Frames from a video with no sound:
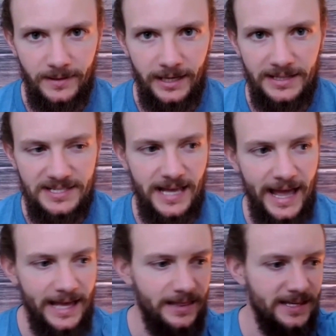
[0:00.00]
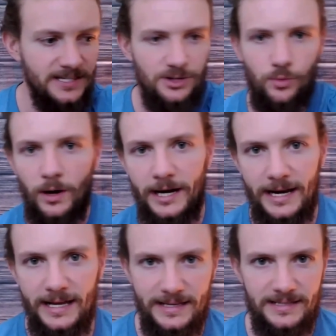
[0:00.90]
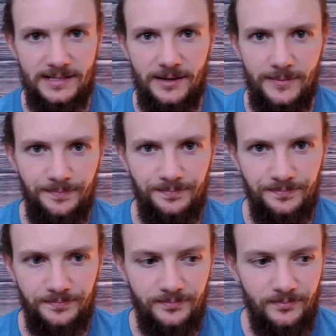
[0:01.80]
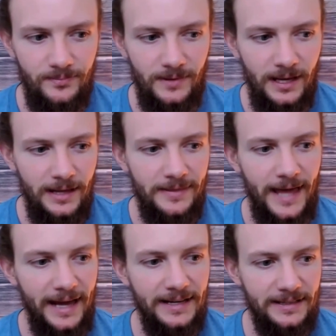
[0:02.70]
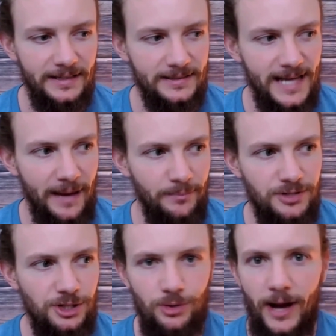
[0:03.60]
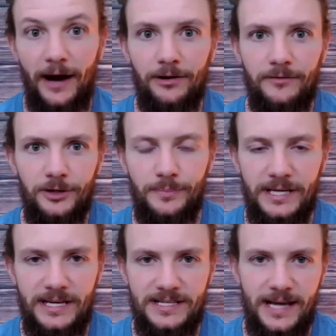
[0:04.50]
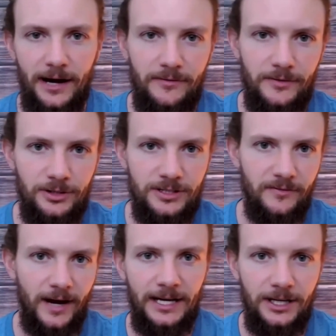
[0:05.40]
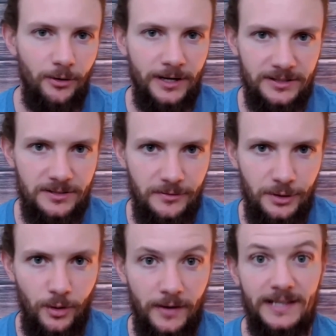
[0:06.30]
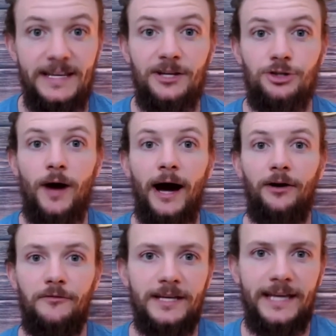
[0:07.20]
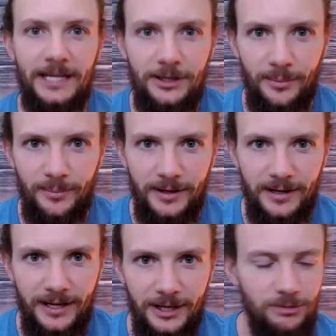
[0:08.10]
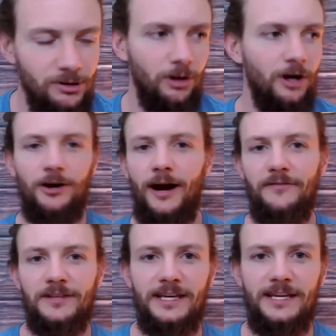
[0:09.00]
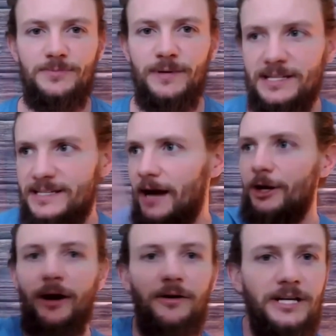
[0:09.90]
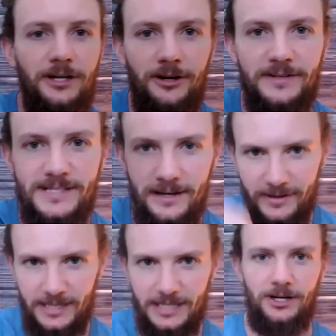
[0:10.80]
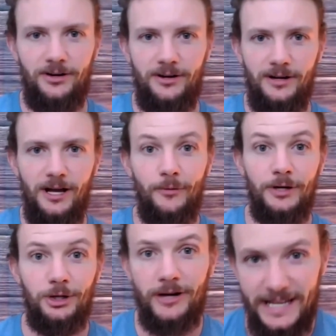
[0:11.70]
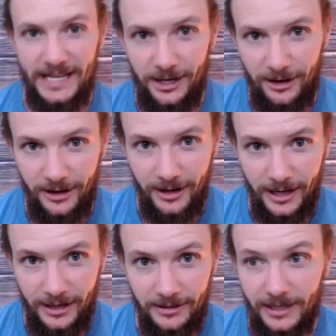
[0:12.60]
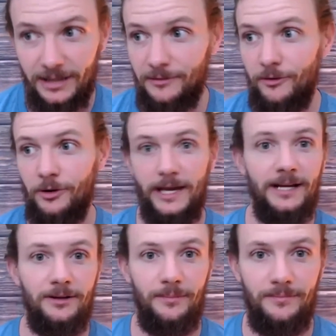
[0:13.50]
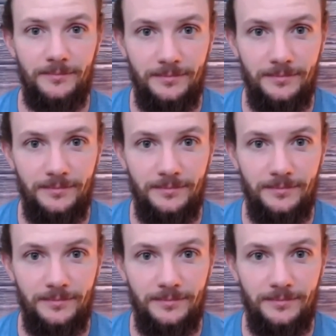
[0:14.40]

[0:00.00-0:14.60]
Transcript: It's saying this is what it is. That tempts you out of your peace, out of your divine knowingness of who you are. That takes you out of the kingdom. You no longer have the keys because now you're out here instead of in here. When you're in here, you got the full kingdom.